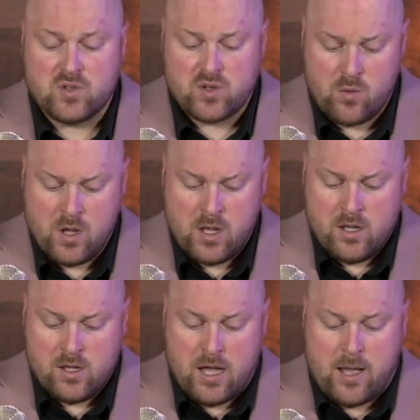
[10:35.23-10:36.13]
So,
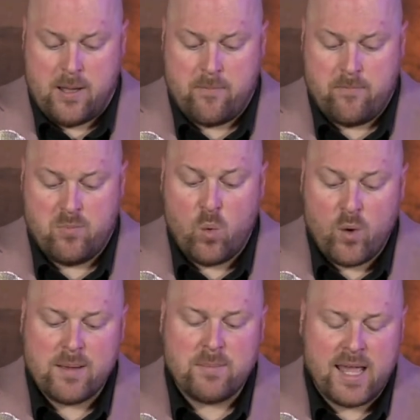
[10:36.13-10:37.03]
but
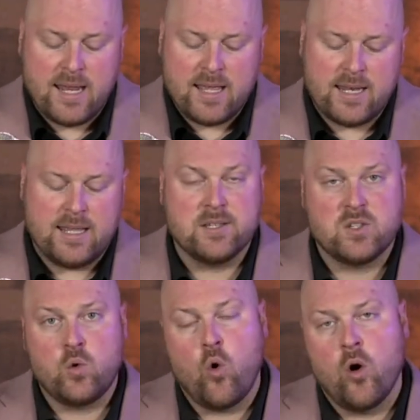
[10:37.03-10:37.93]
what I'm getting at is
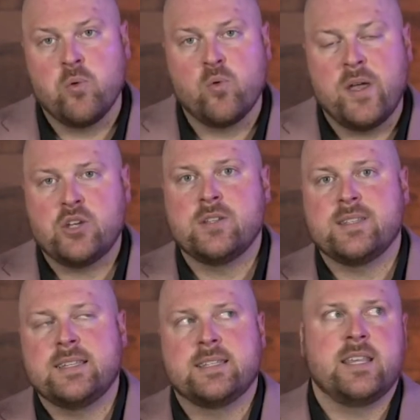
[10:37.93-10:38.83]
corporations
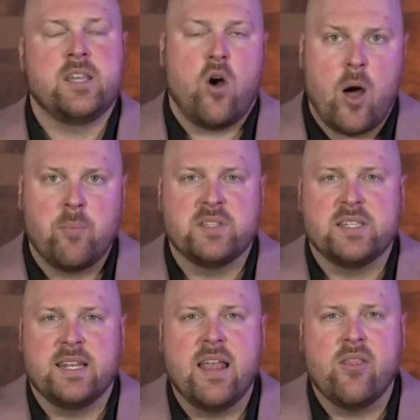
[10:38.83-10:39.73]
is the
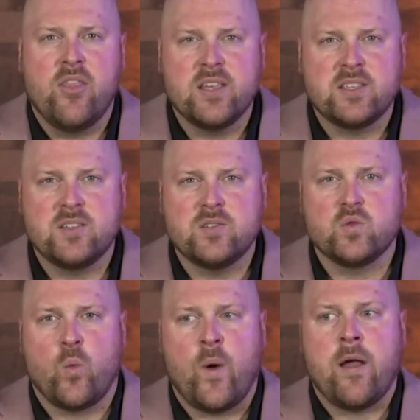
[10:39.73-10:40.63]
opposite. And this is
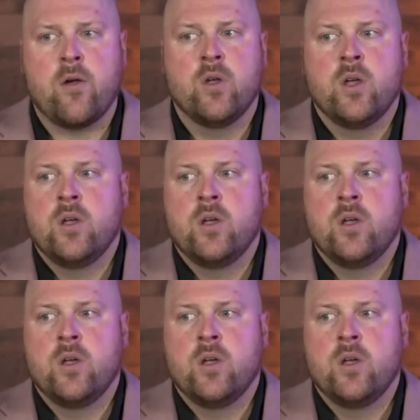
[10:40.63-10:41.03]
where